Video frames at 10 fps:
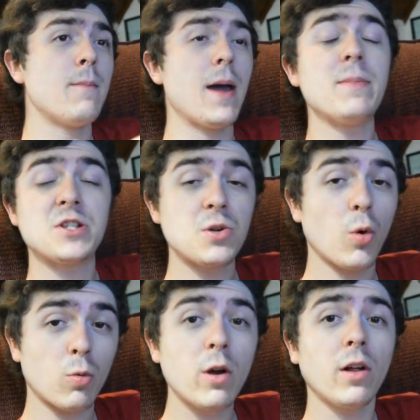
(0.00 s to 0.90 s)
maybe she
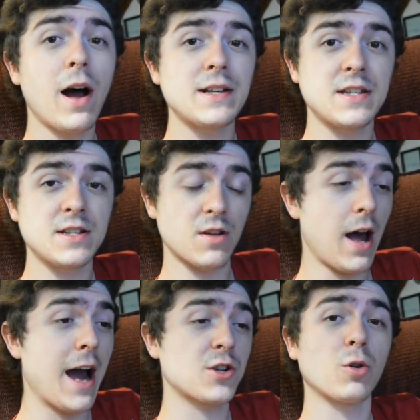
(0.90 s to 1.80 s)
will realize his
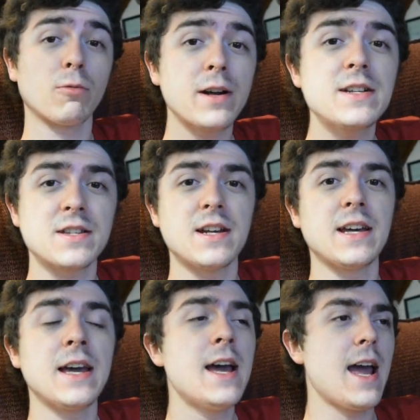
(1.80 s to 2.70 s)
actual
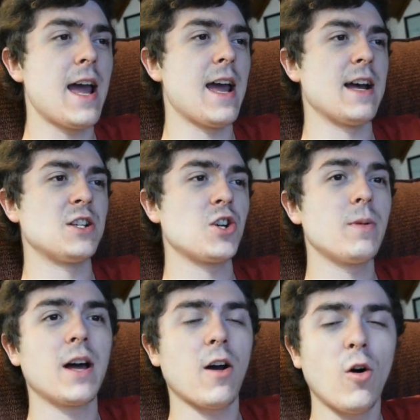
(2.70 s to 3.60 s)
reasoning and she'll
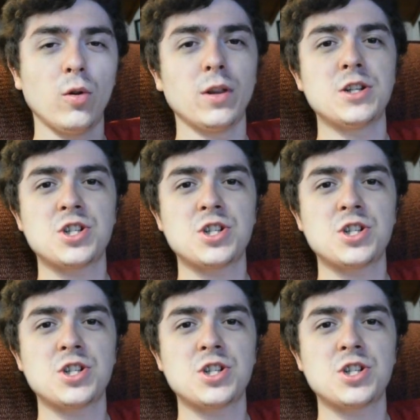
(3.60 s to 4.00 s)
be like holy